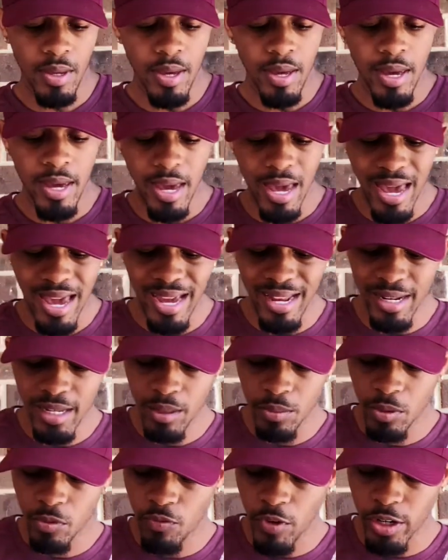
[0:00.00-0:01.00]

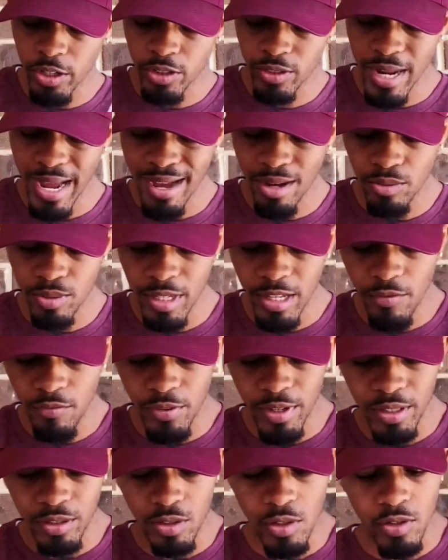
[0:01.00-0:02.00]
A&M's first down
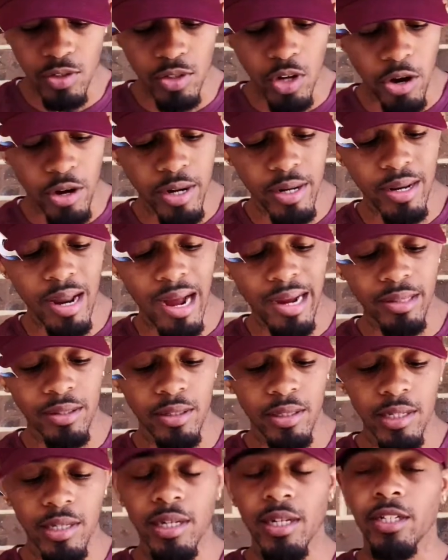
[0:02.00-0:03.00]
defense is 39th in
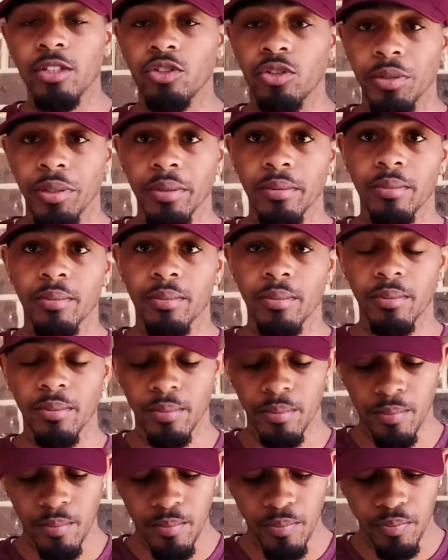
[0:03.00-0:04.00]
the country.
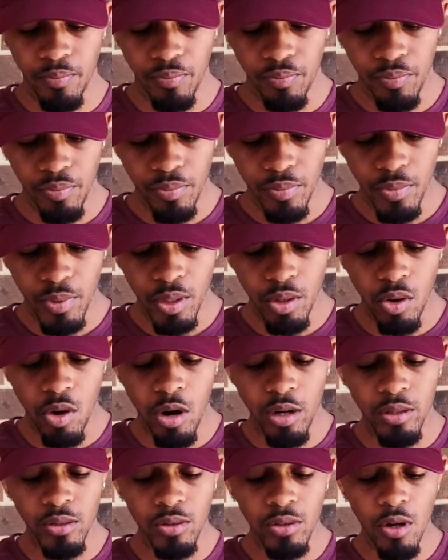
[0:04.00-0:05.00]

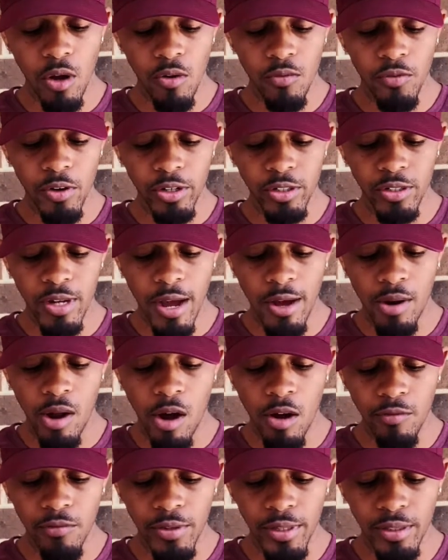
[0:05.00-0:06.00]
Arkansas first down
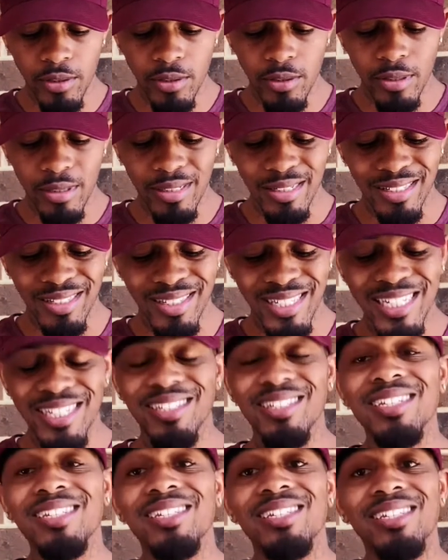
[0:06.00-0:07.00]
offense is
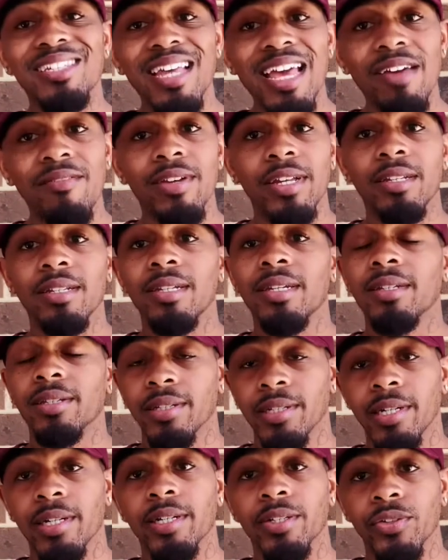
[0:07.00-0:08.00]
67th in the
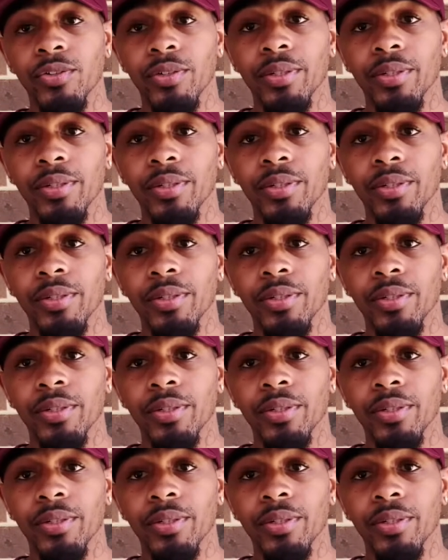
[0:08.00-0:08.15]
country.